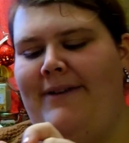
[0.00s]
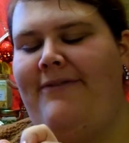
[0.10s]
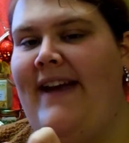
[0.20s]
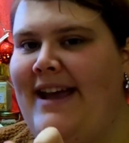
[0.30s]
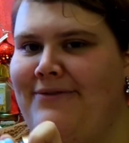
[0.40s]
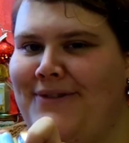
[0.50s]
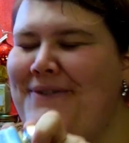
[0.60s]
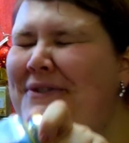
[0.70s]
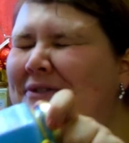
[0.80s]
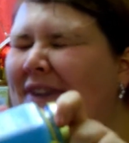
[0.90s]

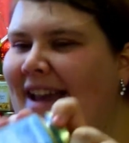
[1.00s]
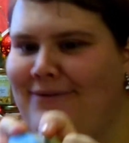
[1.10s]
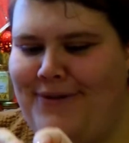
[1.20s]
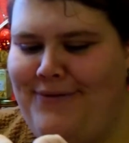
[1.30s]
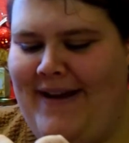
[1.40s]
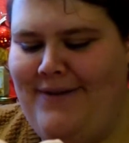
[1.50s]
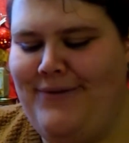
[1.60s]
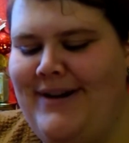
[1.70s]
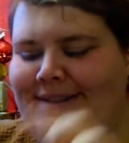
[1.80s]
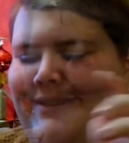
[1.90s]
favorite
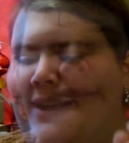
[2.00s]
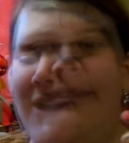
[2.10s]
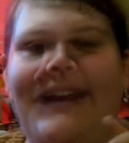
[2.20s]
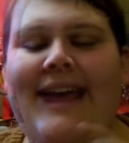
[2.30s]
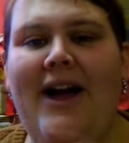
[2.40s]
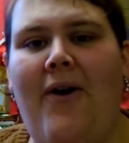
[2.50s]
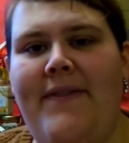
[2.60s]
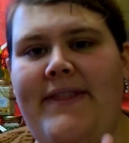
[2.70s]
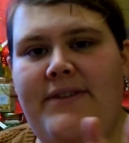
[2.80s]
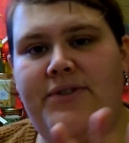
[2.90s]
favorites. So sticking
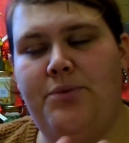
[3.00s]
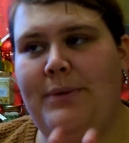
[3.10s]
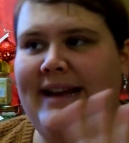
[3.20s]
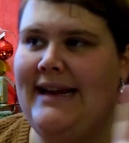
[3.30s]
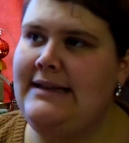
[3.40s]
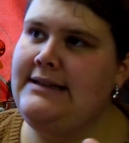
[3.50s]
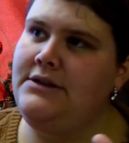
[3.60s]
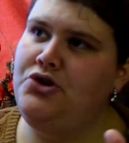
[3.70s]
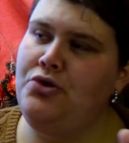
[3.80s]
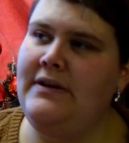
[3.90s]
on the
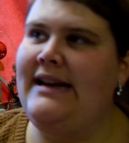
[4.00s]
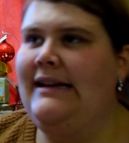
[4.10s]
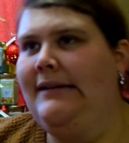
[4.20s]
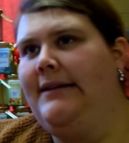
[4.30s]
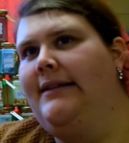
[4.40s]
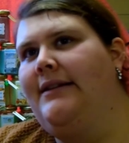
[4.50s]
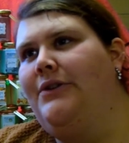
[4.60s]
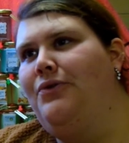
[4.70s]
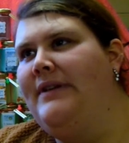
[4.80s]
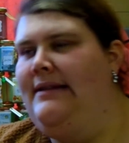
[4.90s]
sweet treats
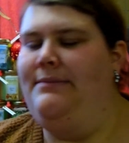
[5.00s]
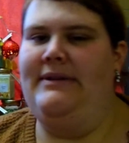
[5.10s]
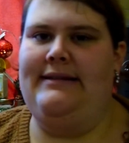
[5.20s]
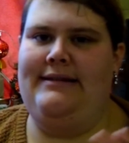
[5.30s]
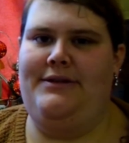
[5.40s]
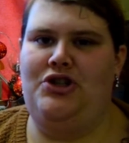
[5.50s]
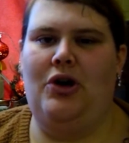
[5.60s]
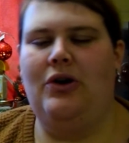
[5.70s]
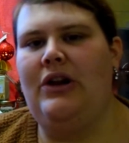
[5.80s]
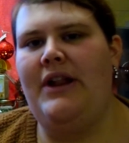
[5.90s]
Christmas
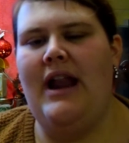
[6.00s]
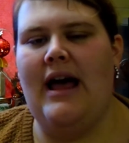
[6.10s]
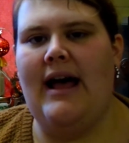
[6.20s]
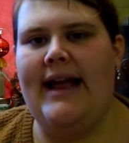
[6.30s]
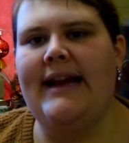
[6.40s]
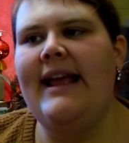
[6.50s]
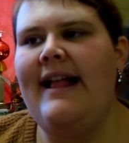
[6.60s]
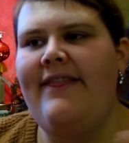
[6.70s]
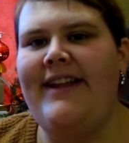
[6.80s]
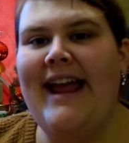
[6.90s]
chocolate line,
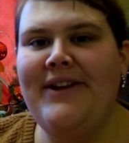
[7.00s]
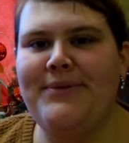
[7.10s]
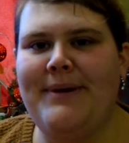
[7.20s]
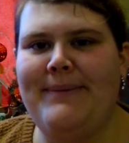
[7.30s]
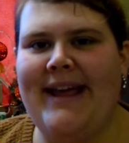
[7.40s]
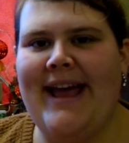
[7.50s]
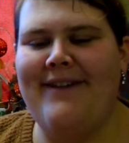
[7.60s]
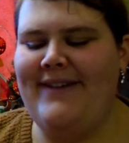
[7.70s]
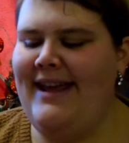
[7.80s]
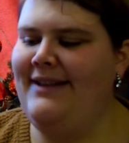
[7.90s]
the next one we
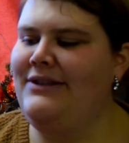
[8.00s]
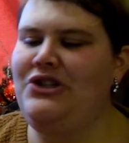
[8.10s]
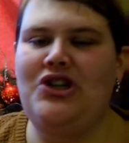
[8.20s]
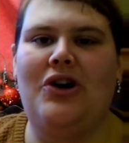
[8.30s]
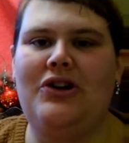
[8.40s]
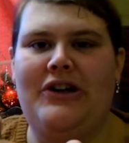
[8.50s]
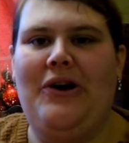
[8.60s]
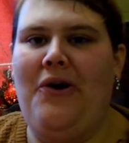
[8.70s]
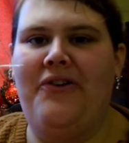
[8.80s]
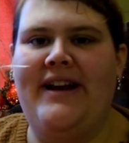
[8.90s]
have is
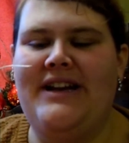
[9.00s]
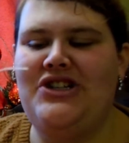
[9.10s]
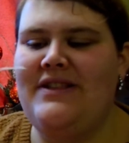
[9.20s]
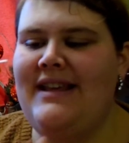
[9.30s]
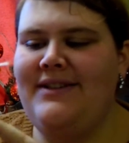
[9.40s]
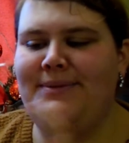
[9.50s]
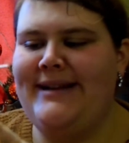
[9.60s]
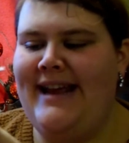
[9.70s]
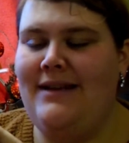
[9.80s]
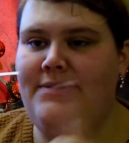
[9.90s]
Chocolate Orange. This
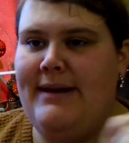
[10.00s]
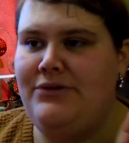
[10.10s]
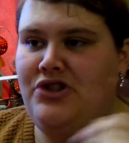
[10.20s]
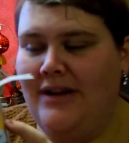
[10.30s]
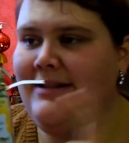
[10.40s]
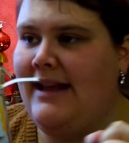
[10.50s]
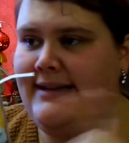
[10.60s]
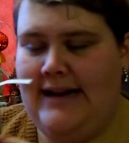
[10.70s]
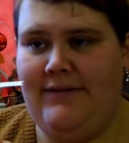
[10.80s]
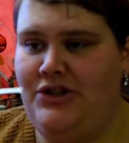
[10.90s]
one here smells just
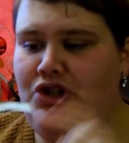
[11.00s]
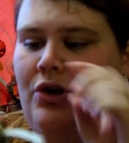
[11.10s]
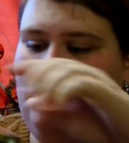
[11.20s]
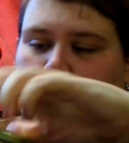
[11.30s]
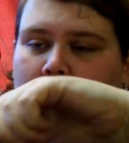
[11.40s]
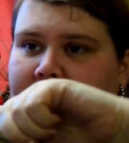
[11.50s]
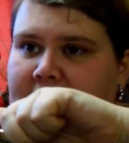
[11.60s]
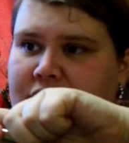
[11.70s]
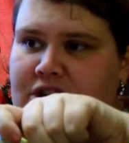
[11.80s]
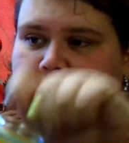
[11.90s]
like Terry's Chocolate
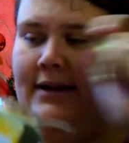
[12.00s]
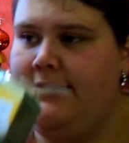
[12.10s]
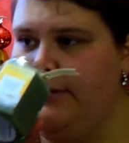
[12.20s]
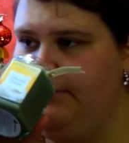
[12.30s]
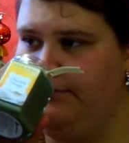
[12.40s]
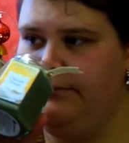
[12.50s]
Orange. It's,